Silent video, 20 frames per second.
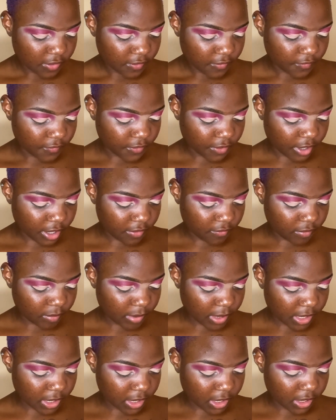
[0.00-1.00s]
for
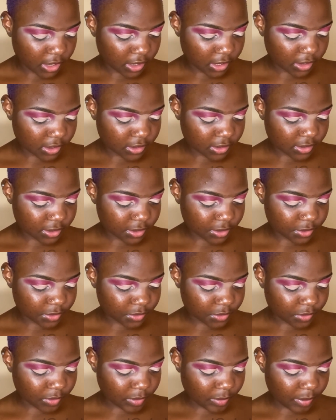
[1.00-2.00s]
everybody
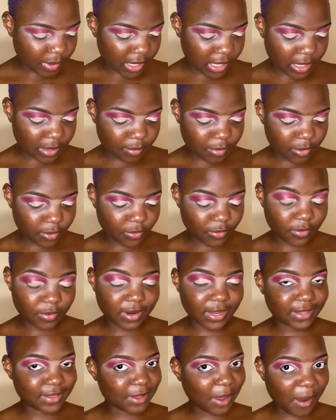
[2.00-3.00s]
to be able to
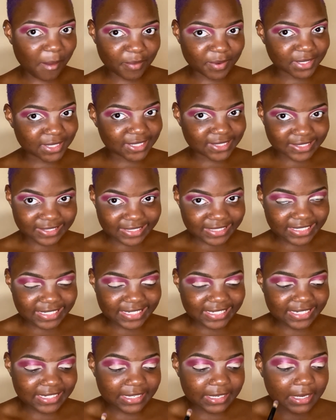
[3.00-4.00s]
get the
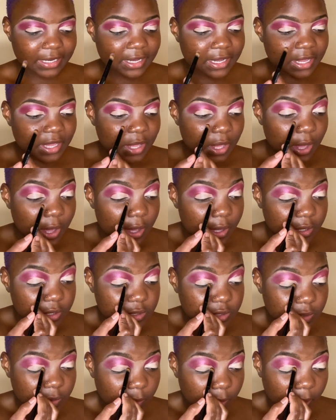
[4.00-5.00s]
opportunity
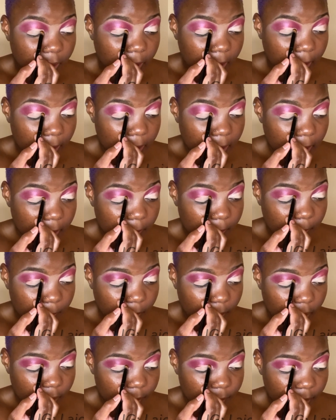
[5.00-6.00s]
to get a
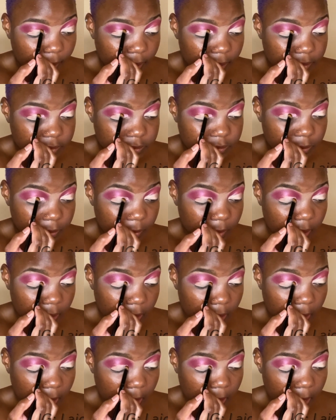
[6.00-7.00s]
bomb ass
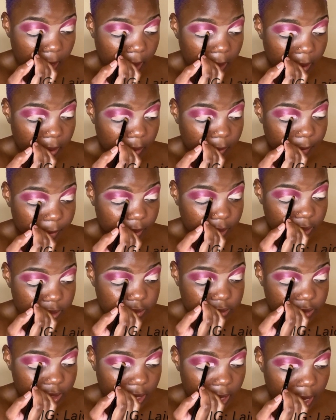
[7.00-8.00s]
wig,
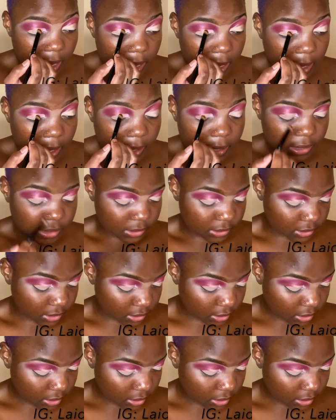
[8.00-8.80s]
because guys,